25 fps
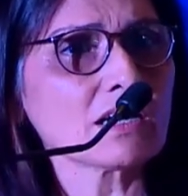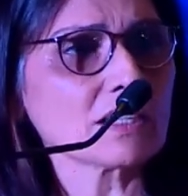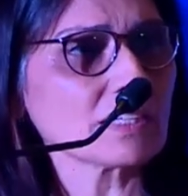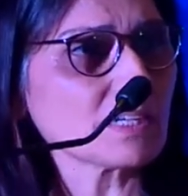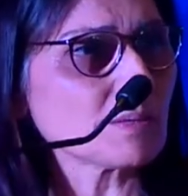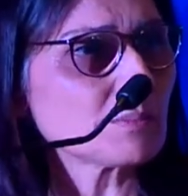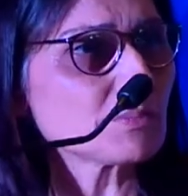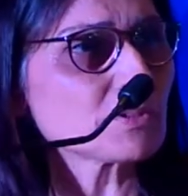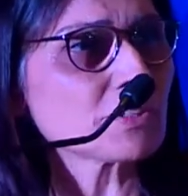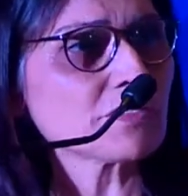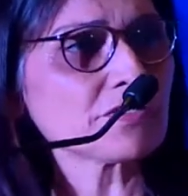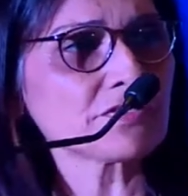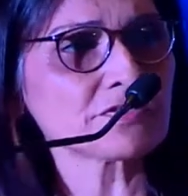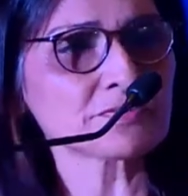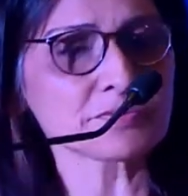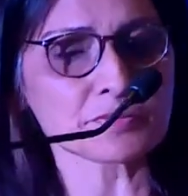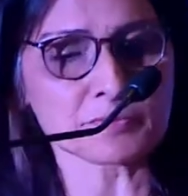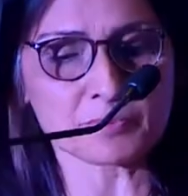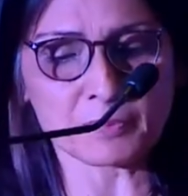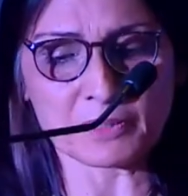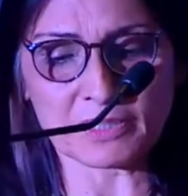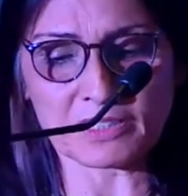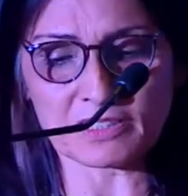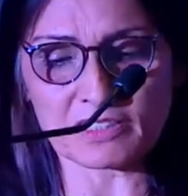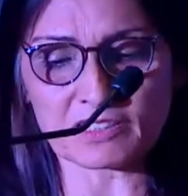a number of
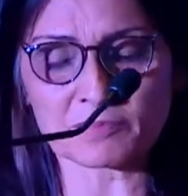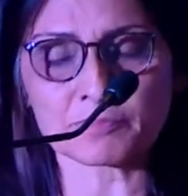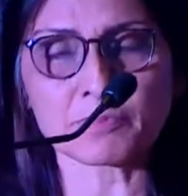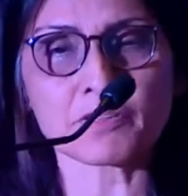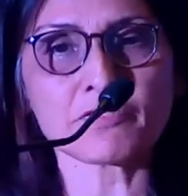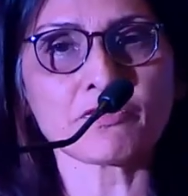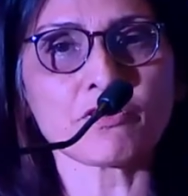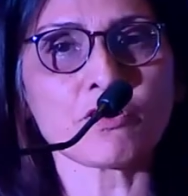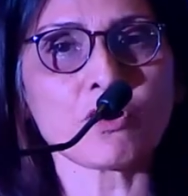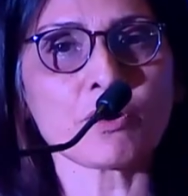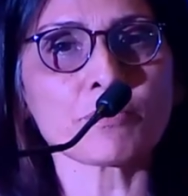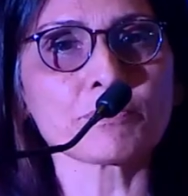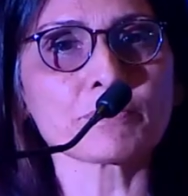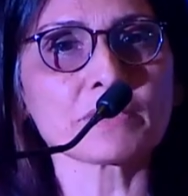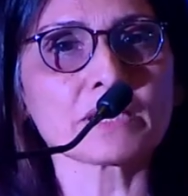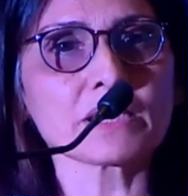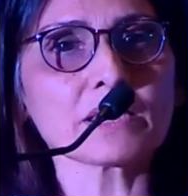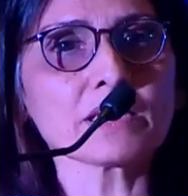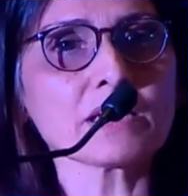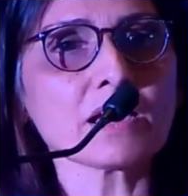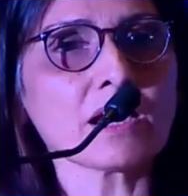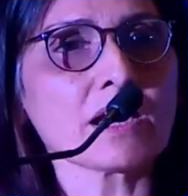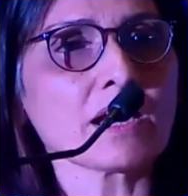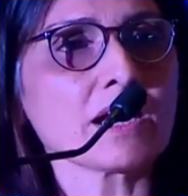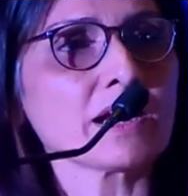speakers before
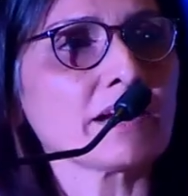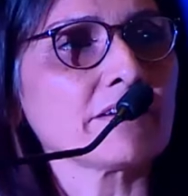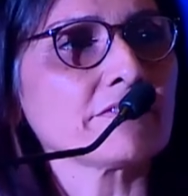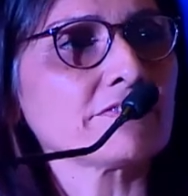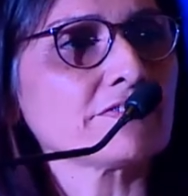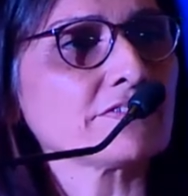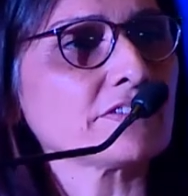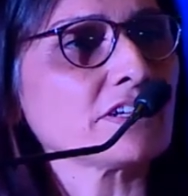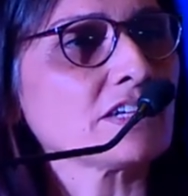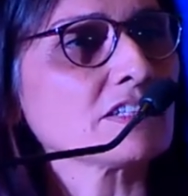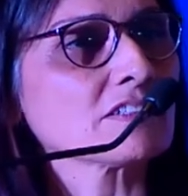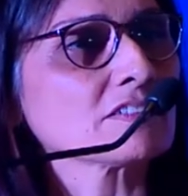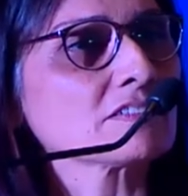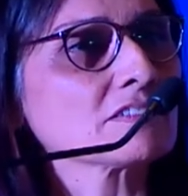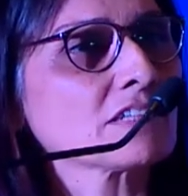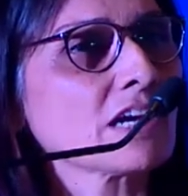me have uh,